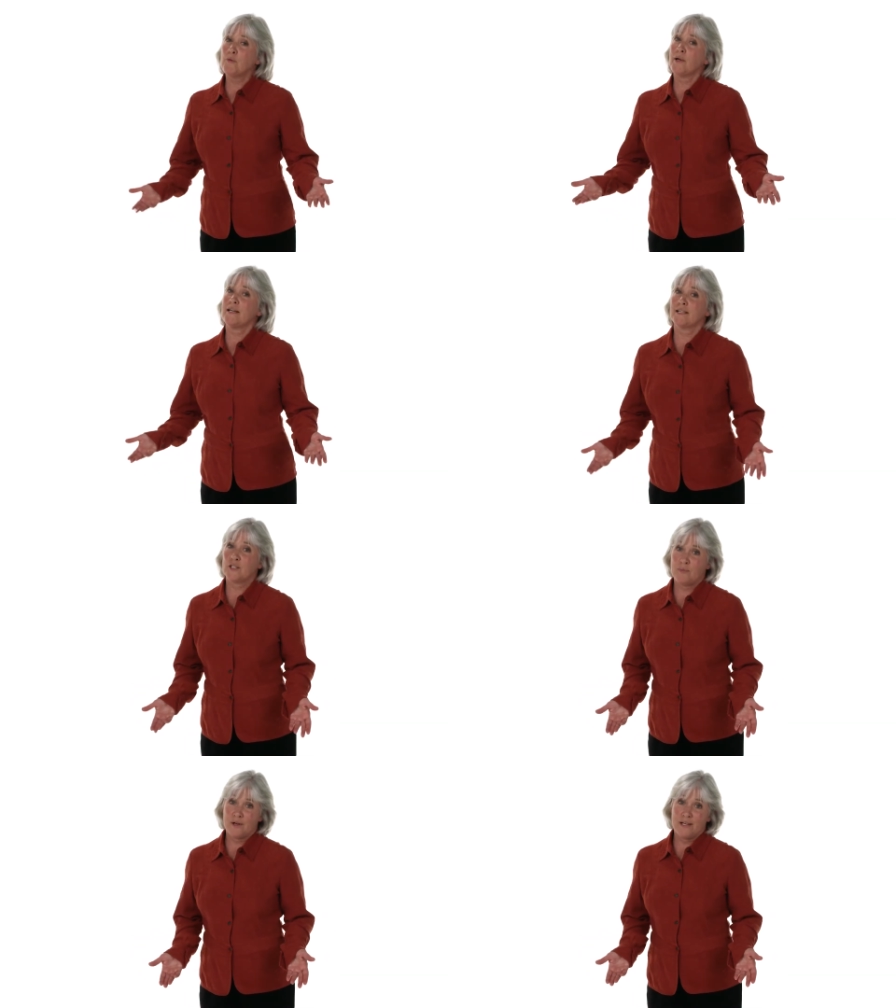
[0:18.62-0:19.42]
Everybody
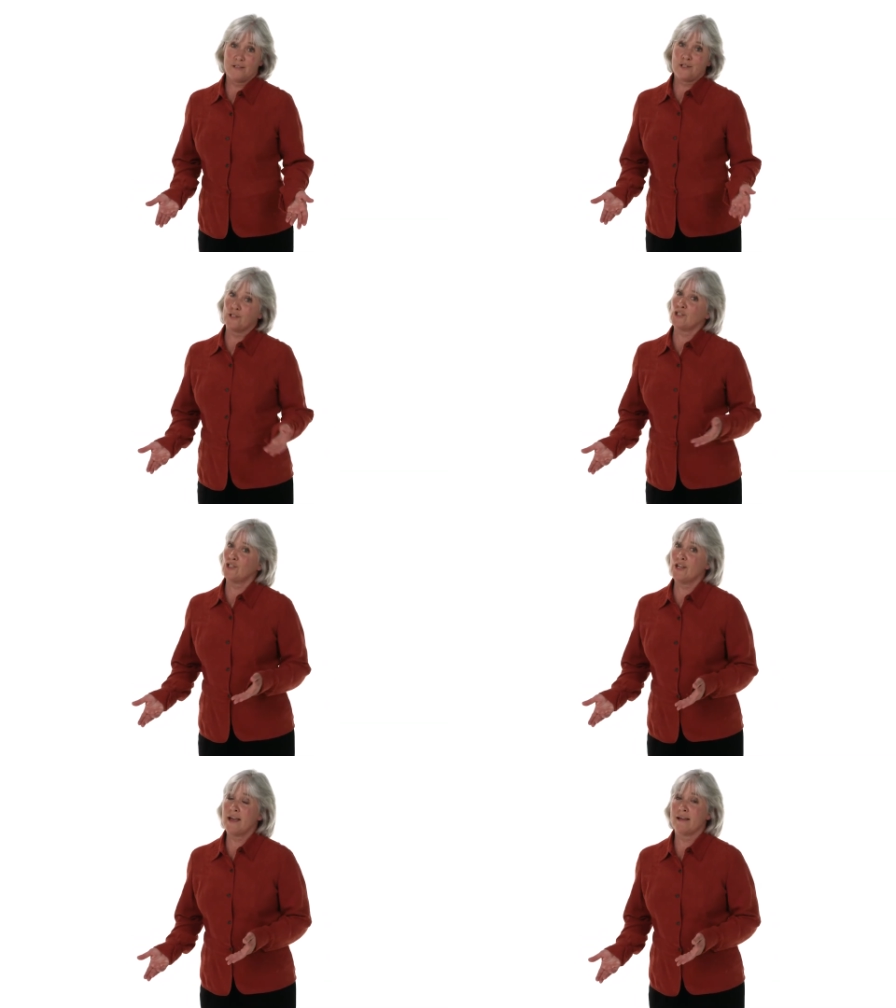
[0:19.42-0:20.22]
experiences
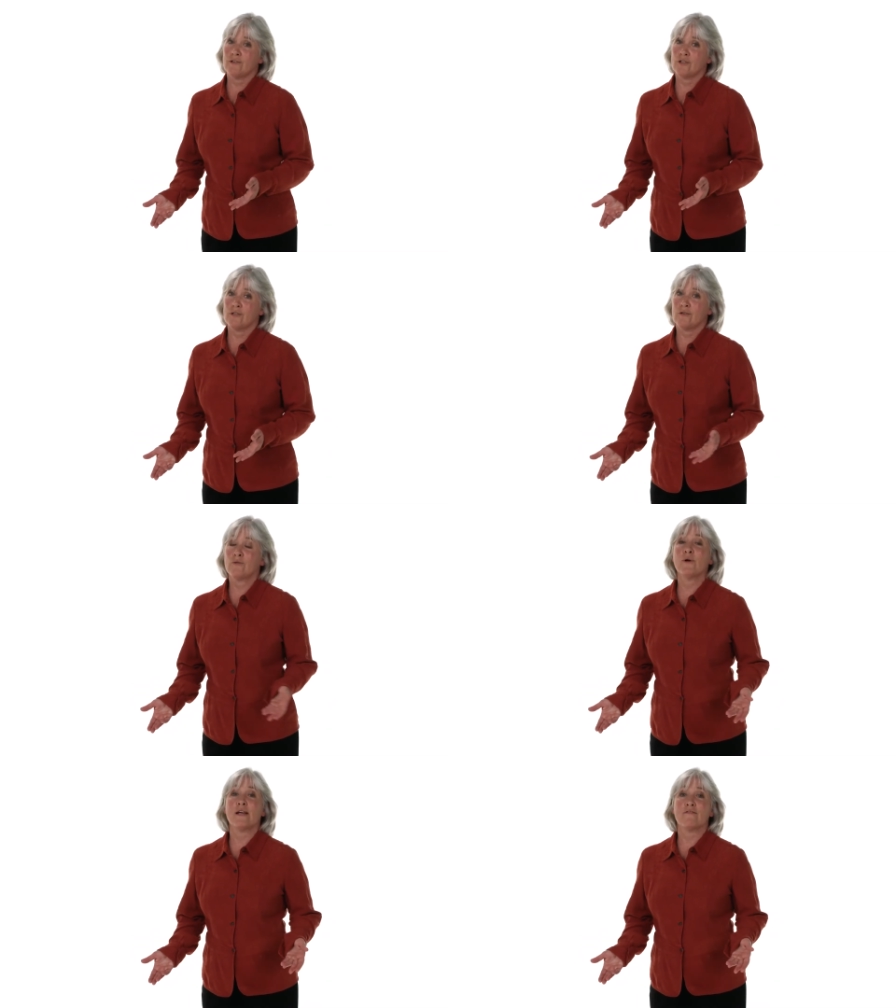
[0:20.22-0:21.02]
change,
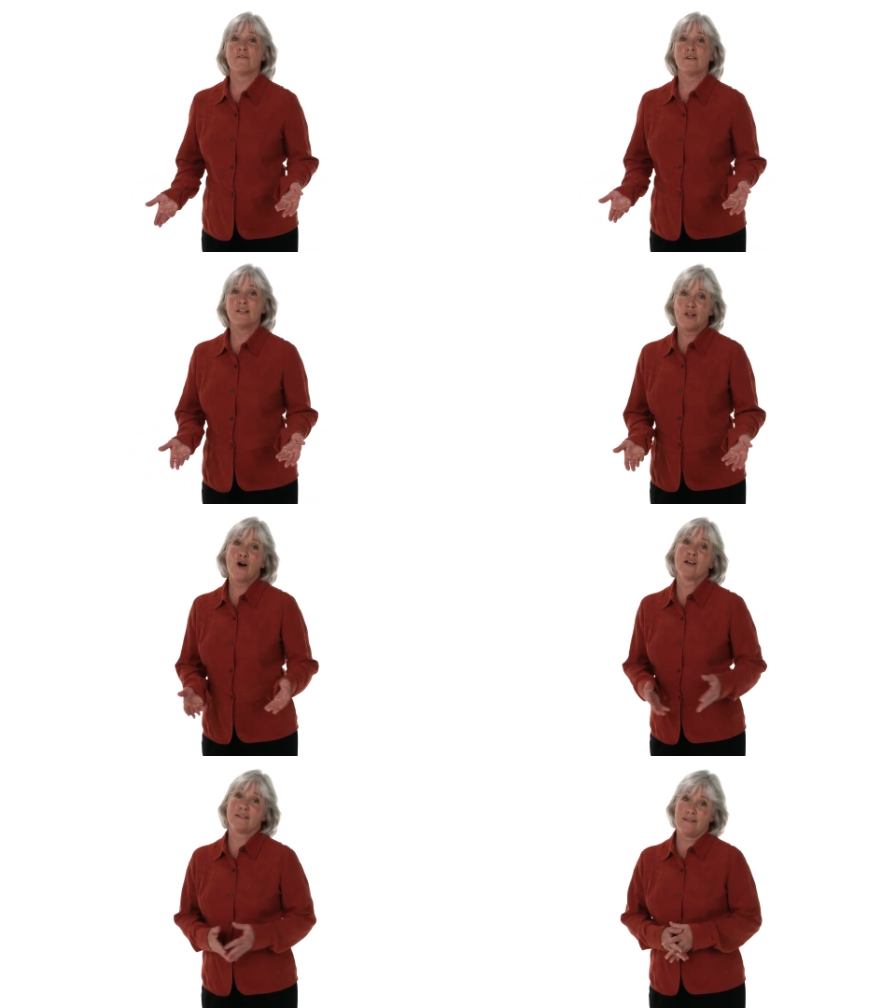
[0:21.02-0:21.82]
grief, and
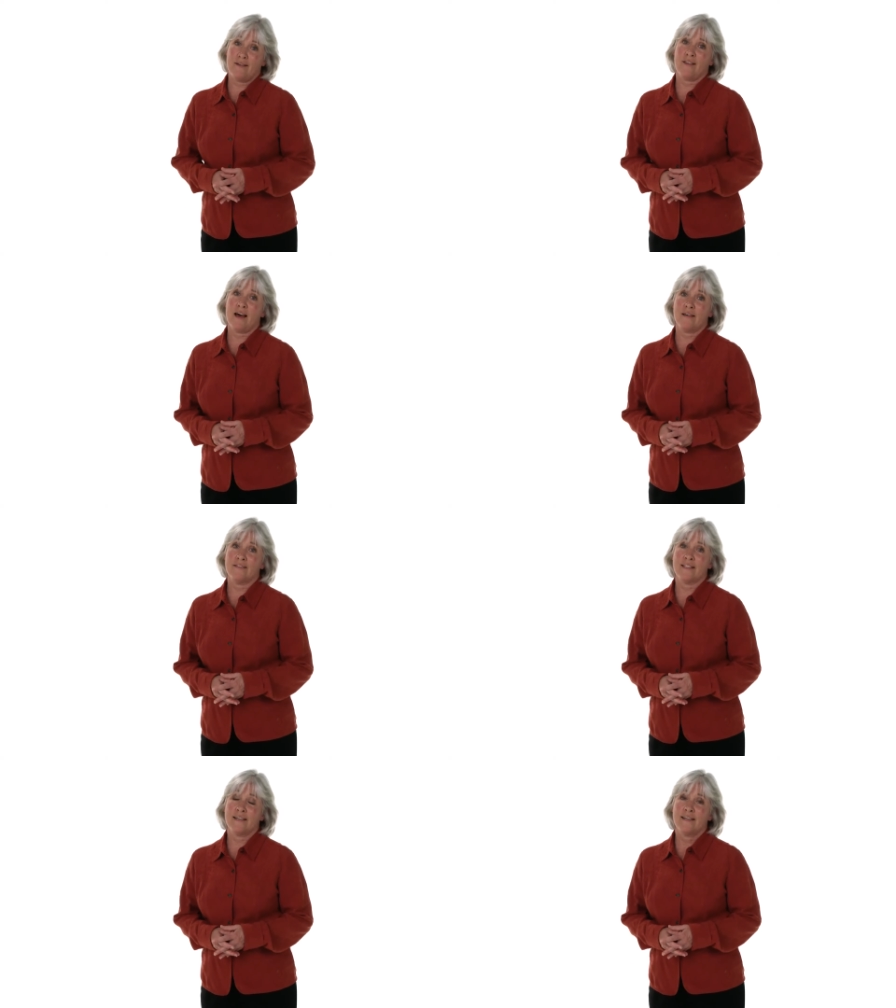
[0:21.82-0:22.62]
loss in their lives.